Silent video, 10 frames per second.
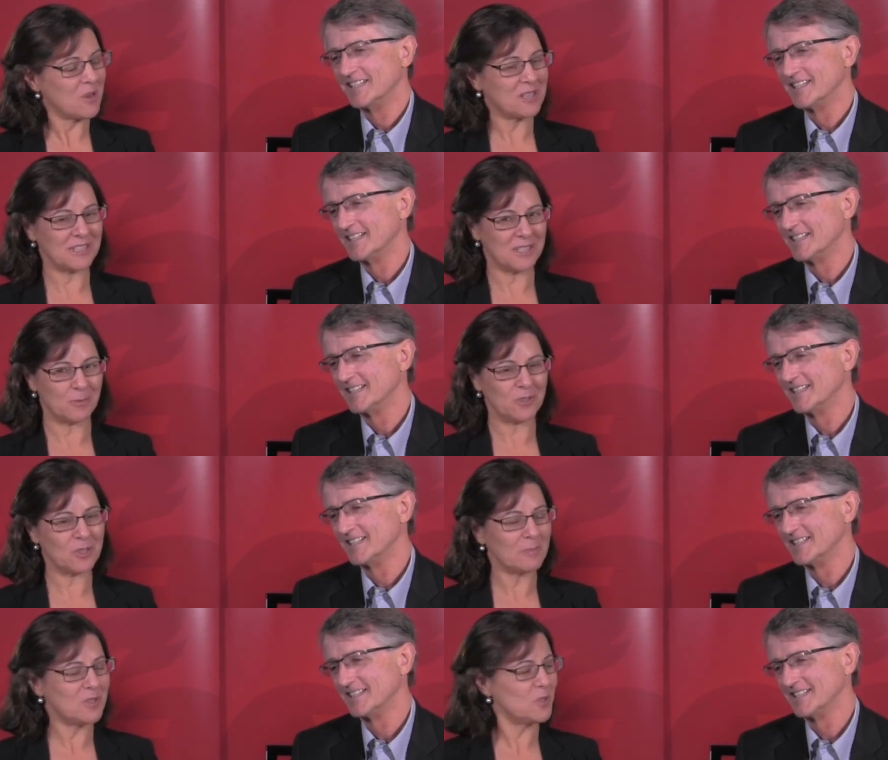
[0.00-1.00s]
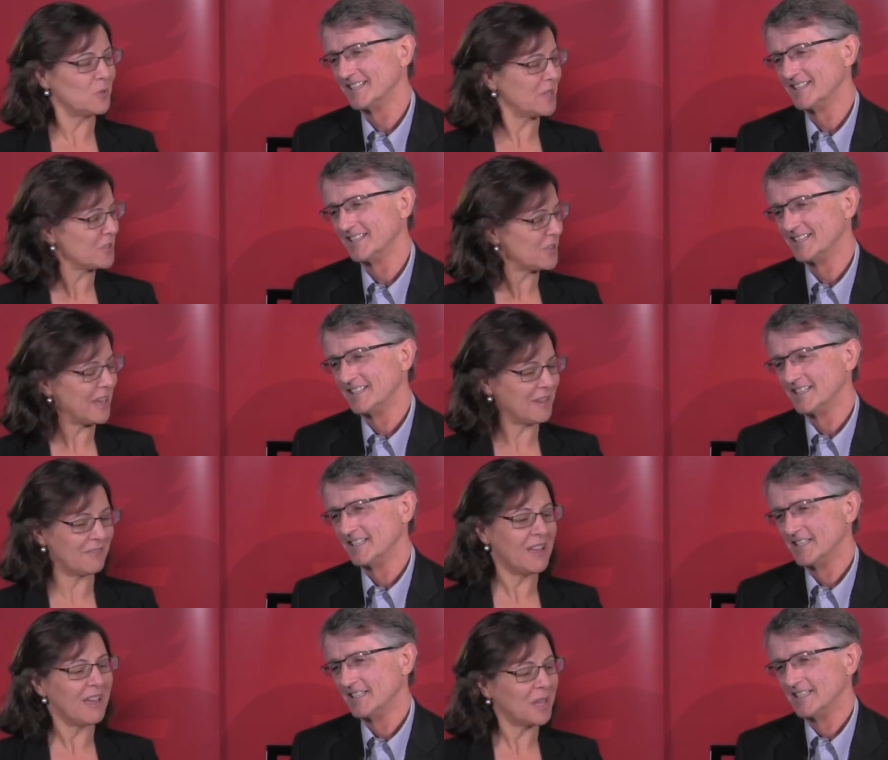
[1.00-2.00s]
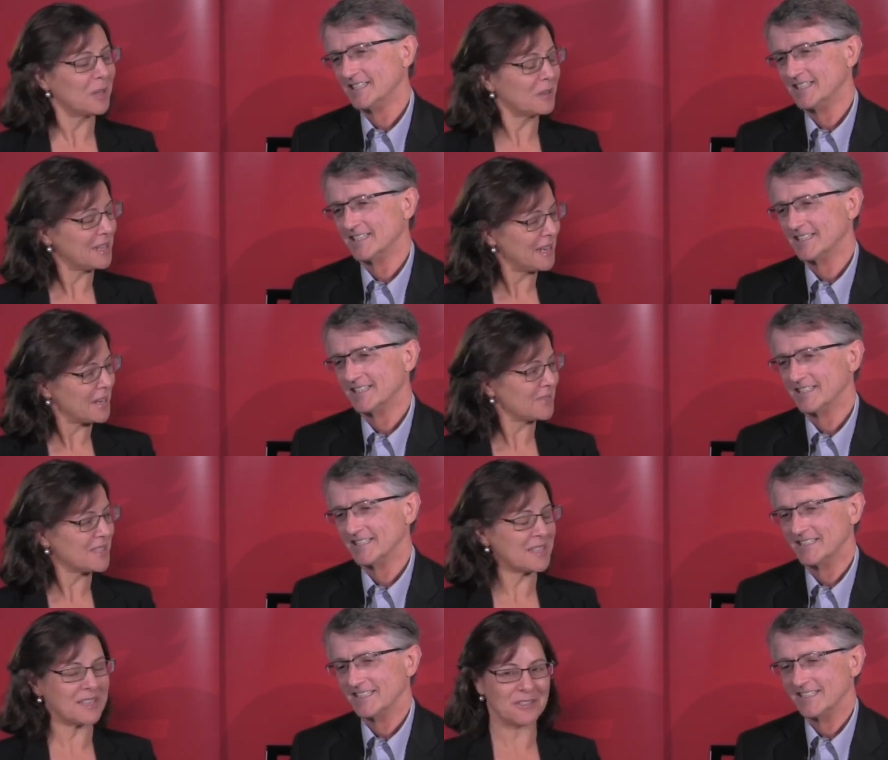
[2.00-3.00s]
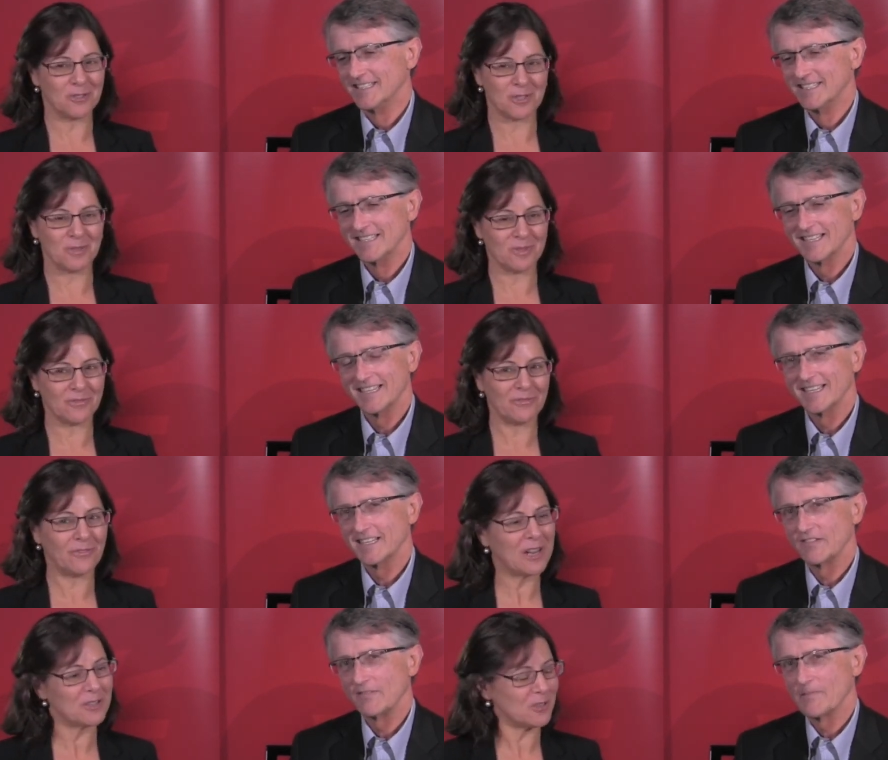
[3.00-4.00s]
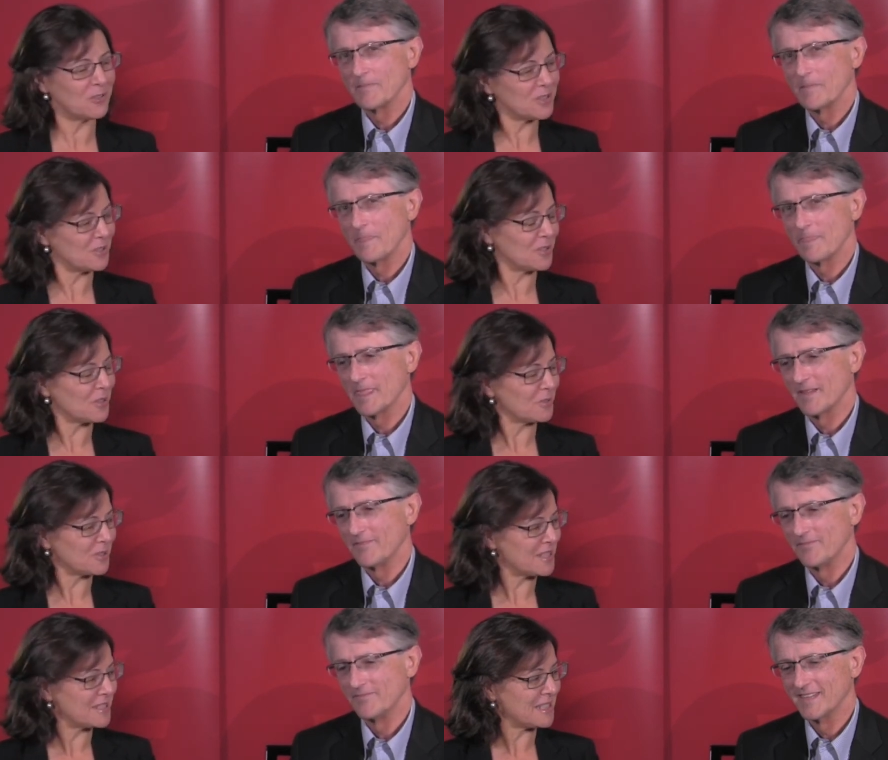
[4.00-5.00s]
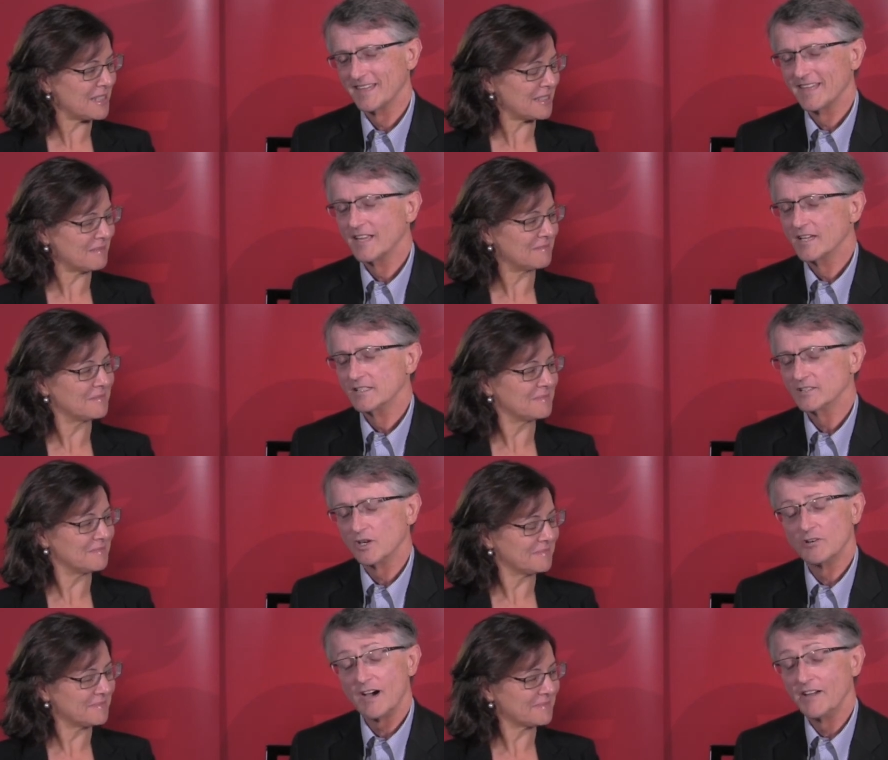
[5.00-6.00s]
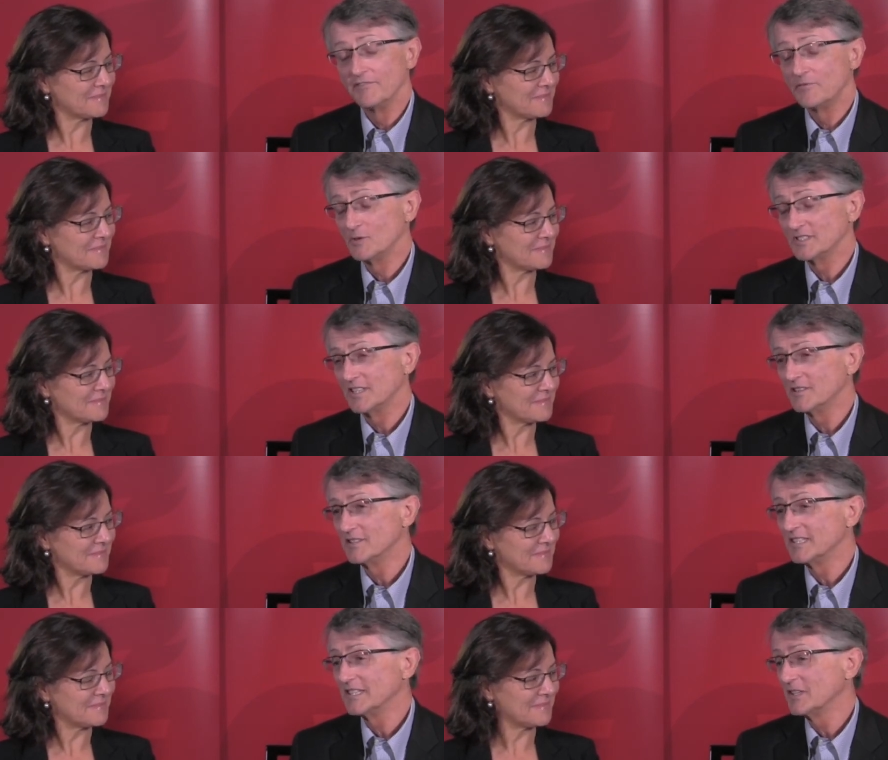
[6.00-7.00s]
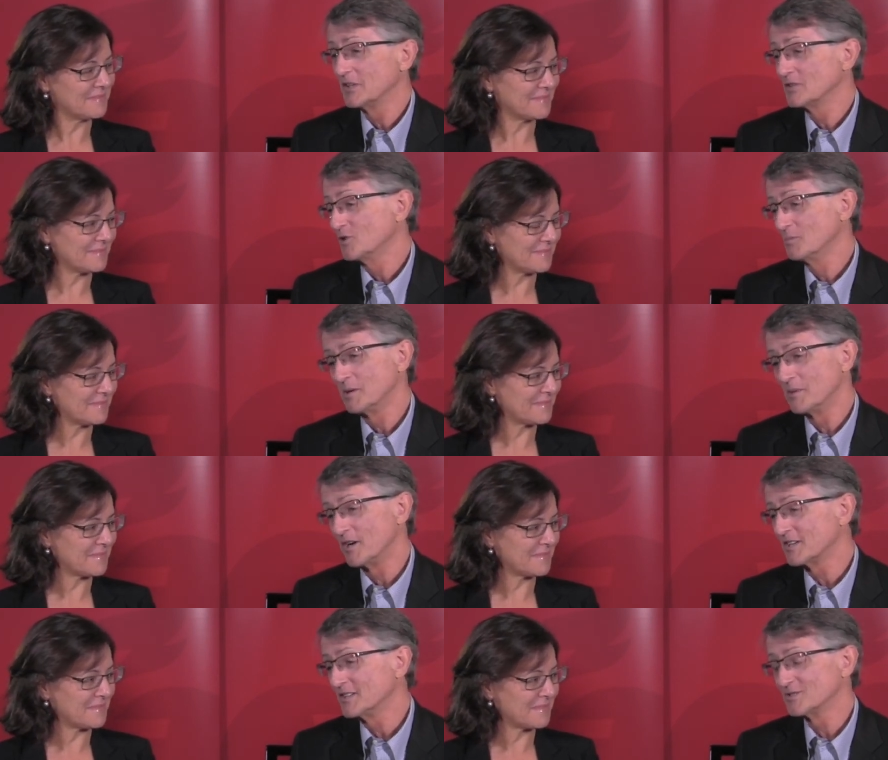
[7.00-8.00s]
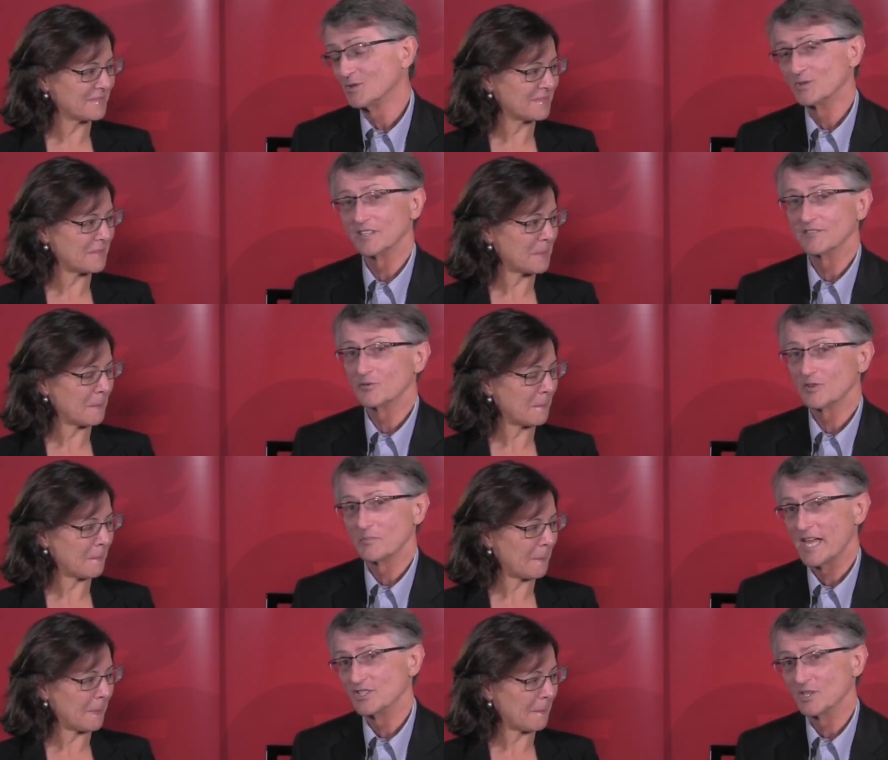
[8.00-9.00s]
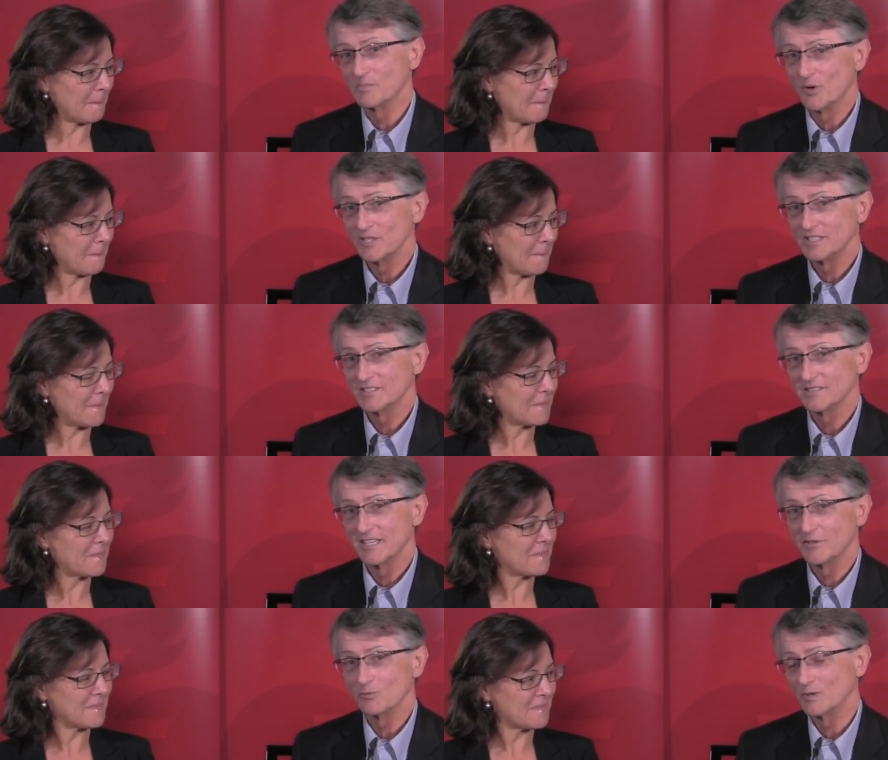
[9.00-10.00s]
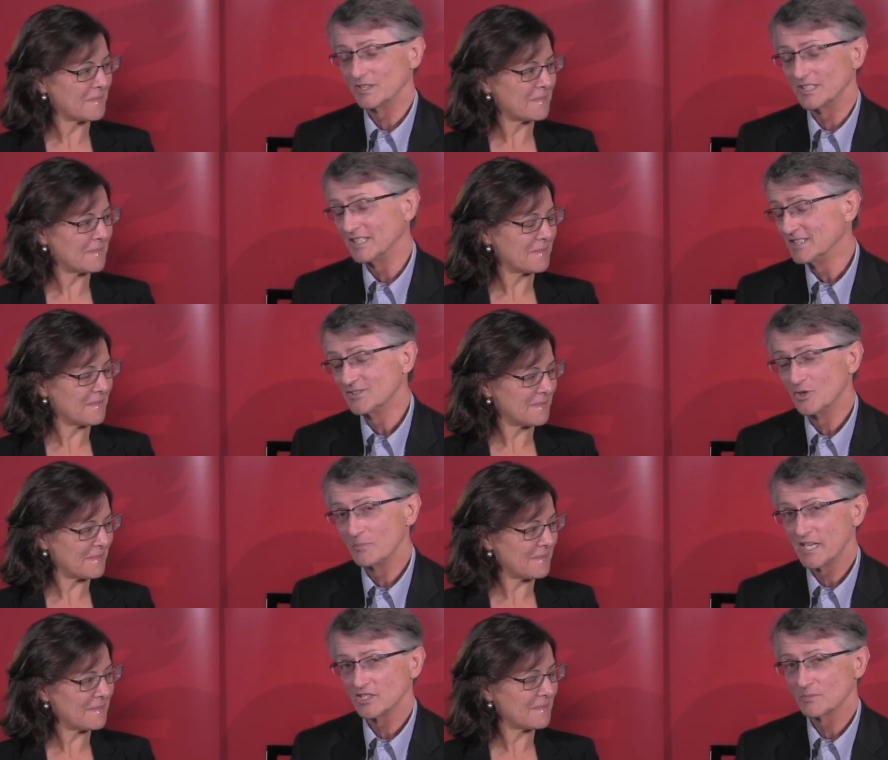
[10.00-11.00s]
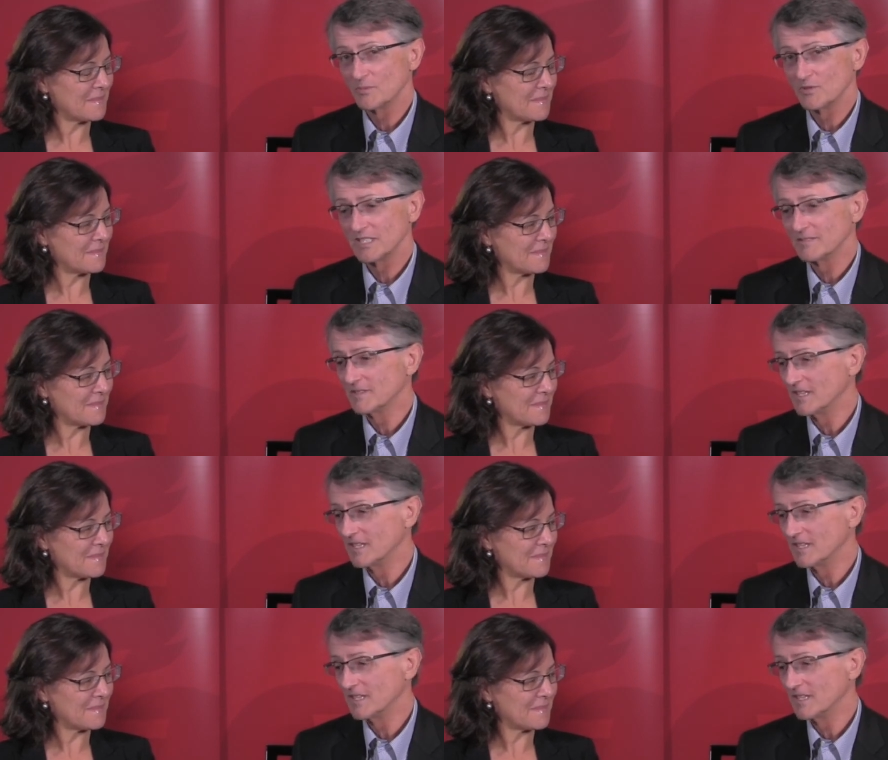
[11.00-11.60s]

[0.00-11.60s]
Speaker 1: what it is we should be doing to have a healthy lifestyle in terms of fructose and salt intake.
Speaker 2: So, unfortunately, too many Americans are looking for the magic bullet, and there really is no magic bullet.